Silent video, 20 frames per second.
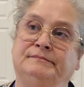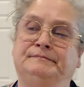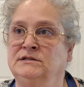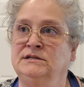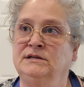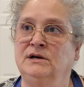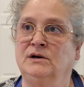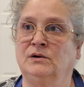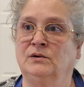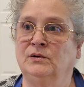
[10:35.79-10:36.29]

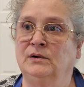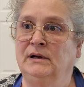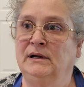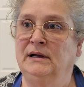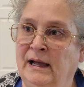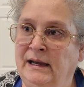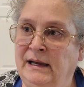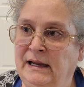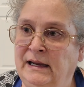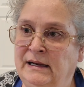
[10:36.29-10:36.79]
So
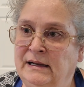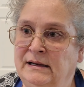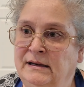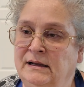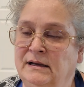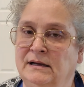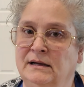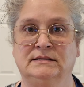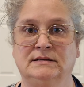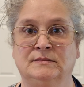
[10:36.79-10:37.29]
I
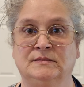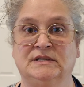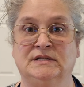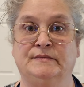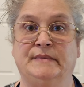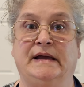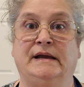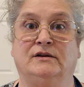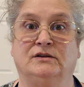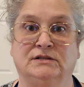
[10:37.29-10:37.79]
needed some
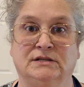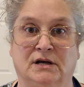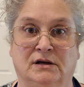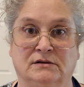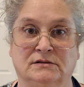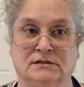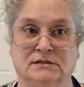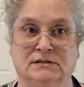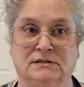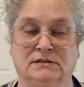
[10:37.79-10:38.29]
tomato
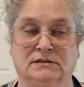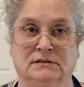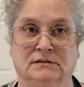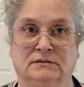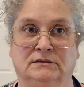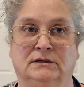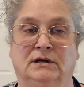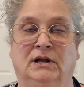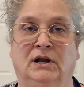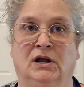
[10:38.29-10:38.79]
sauce,
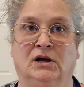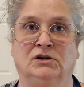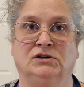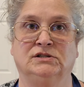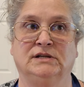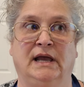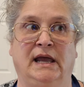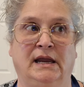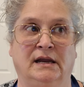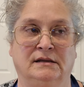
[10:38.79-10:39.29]
a
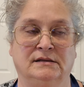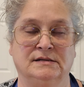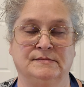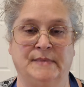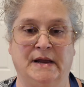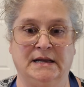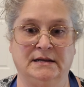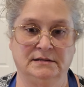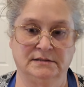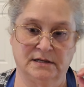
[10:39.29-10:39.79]
large can of
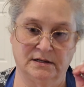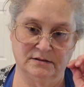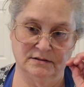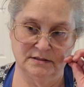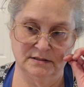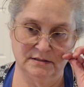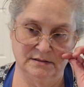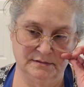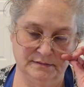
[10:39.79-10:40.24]
tomato sauce.